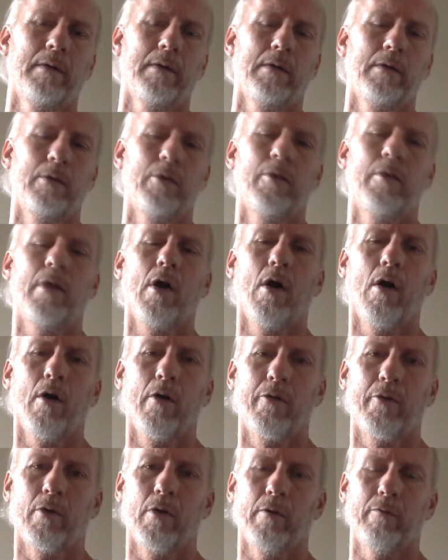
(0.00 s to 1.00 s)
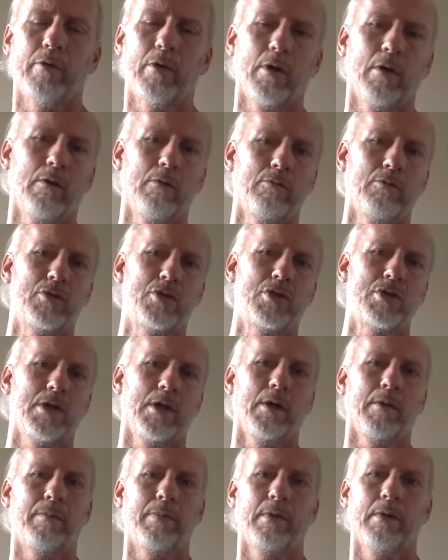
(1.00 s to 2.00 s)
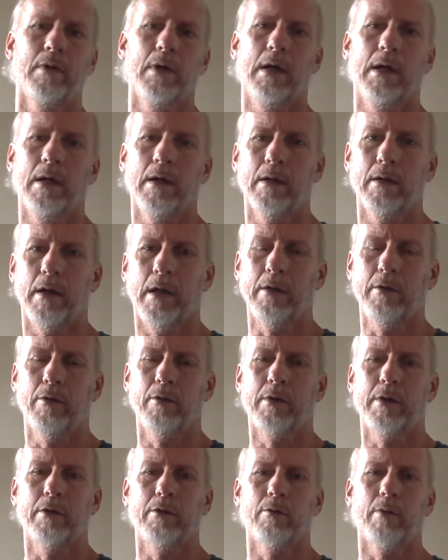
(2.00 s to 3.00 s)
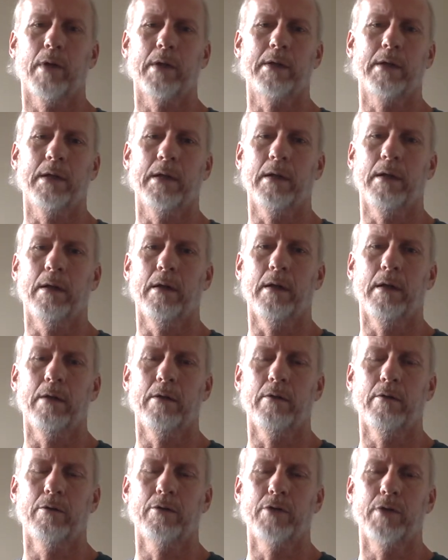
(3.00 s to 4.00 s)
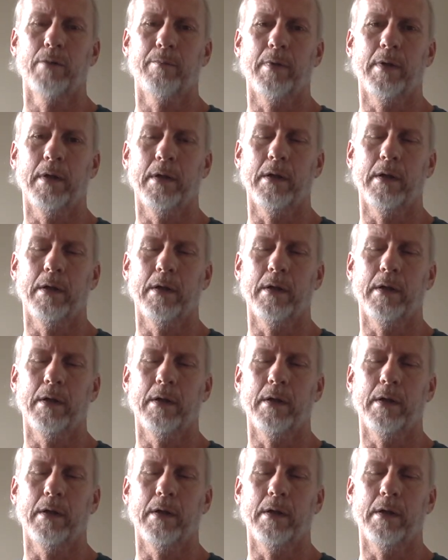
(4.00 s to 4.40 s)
you're the author of your own ship, and you can direct your ship in